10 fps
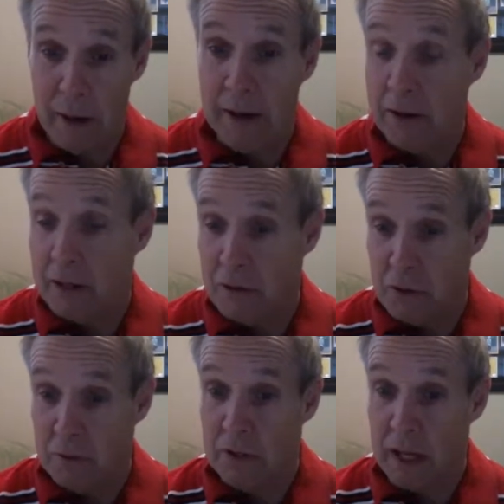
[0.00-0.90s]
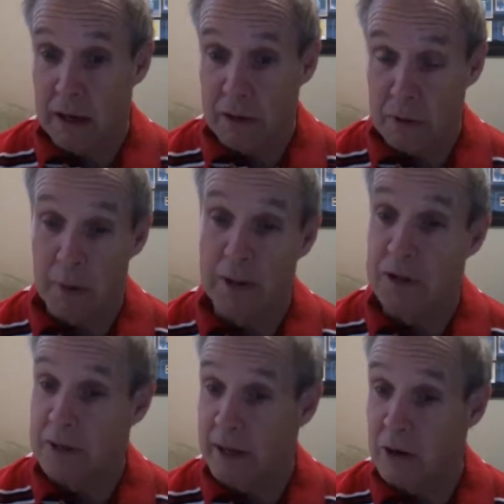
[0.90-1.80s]
mainly concerned with getting as
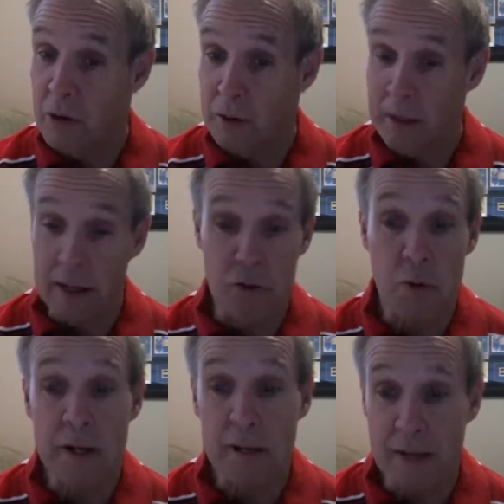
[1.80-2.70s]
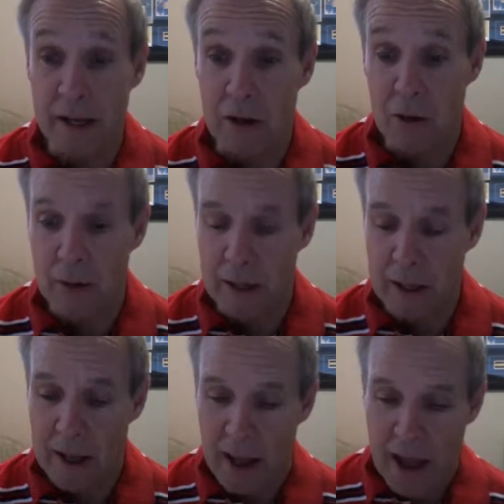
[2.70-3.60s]
much as they could, as quick as they
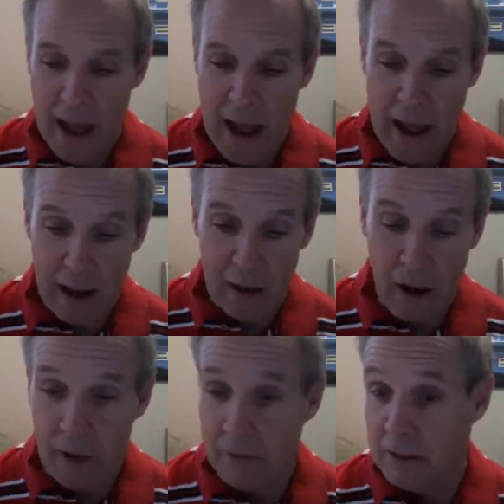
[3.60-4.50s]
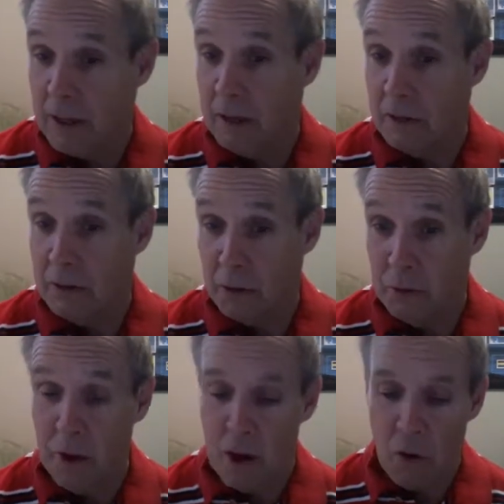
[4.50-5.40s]
could, and often tended
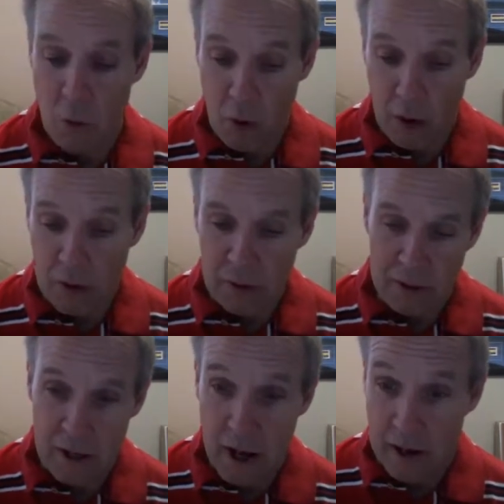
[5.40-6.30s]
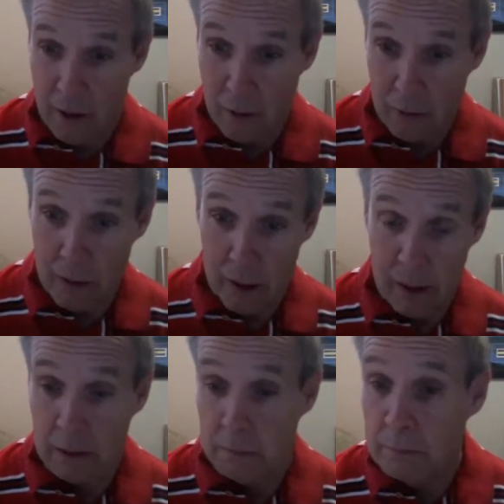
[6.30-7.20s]
to work the Taino
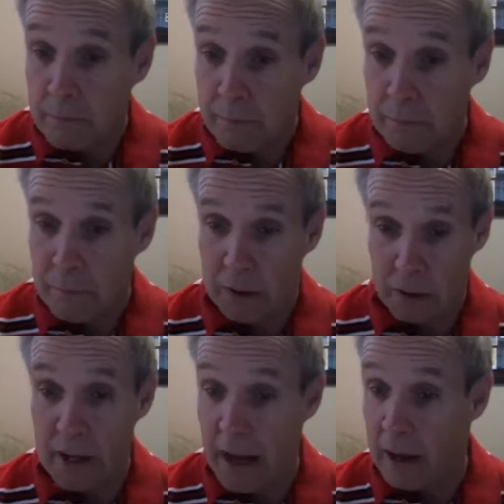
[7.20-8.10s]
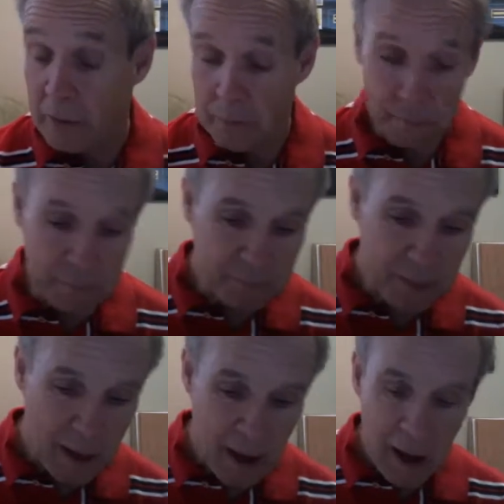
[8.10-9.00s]
to death.
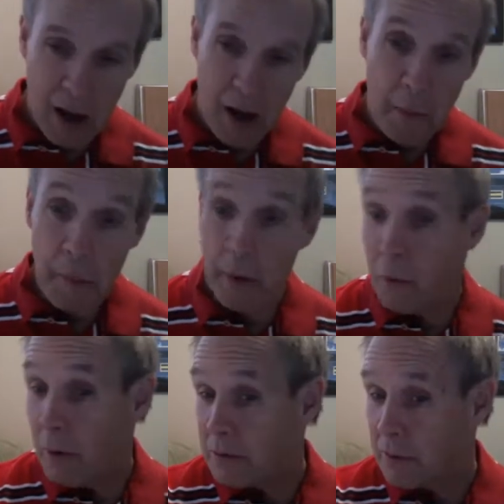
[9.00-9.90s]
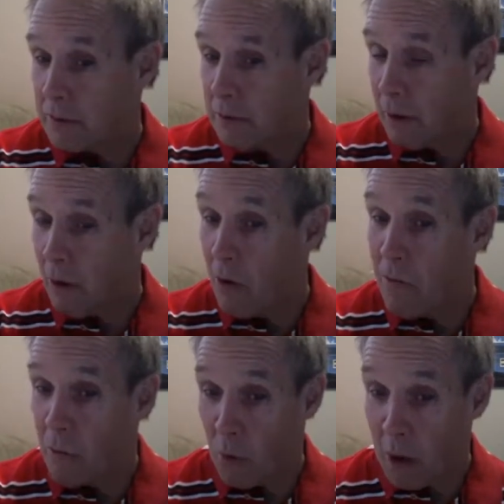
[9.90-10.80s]
But it wasn't
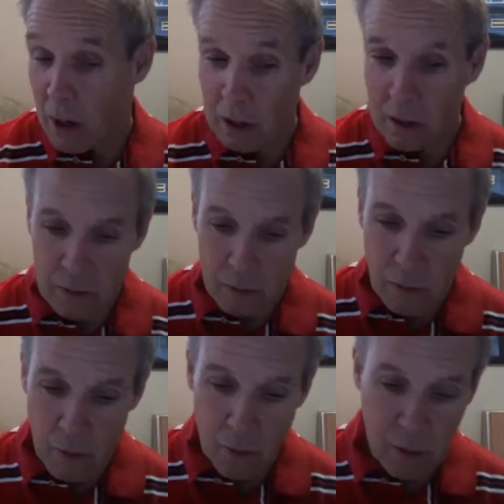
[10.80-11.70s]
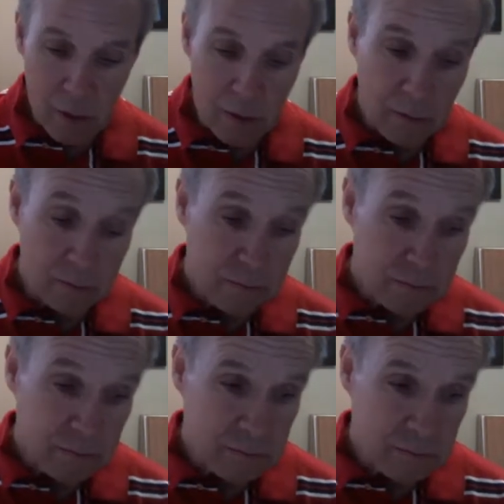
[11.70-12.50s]
overwork or